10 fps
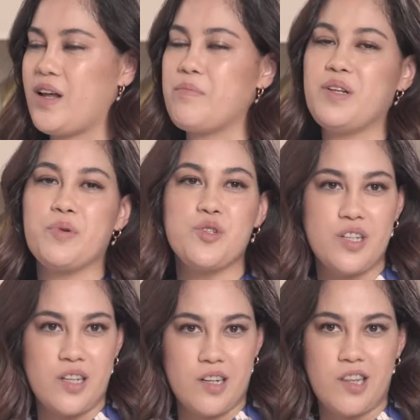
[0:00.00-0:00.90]
But I mean, we're
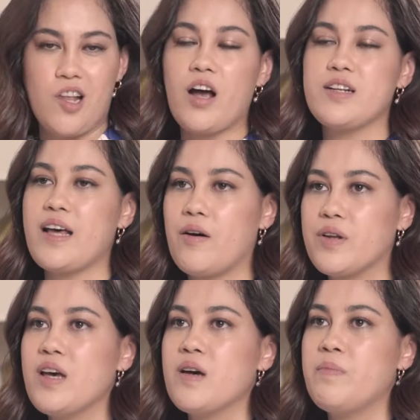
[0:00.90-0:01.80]
still in a
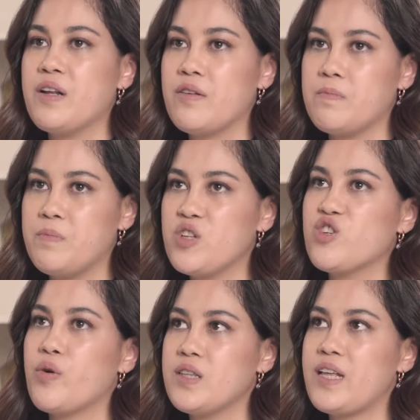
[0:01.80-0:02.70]
lockdown. But
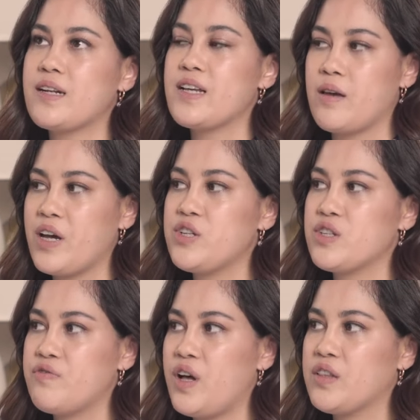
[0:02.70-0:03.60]
during that time, I
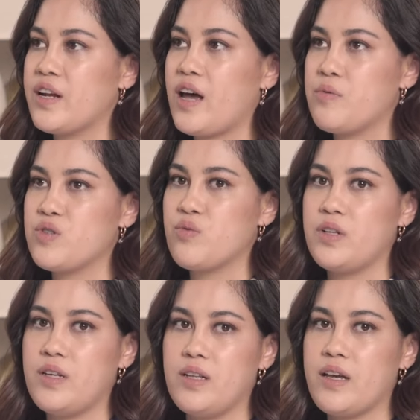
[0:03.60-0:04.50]
just felt that I was
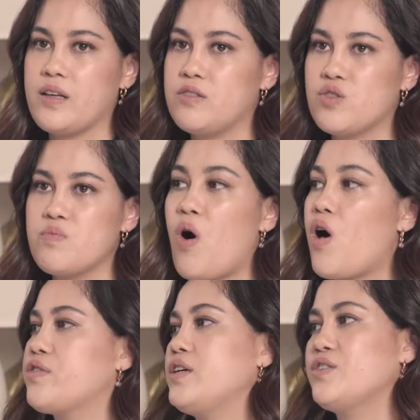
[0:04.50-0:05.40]
really like
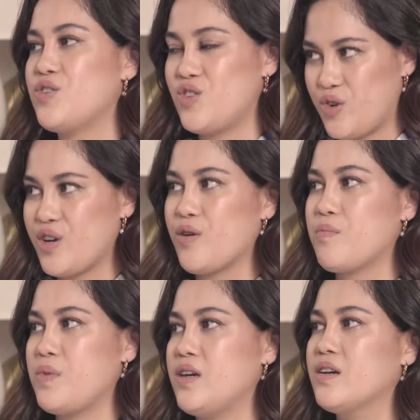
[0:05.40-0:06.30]
small things trigger me.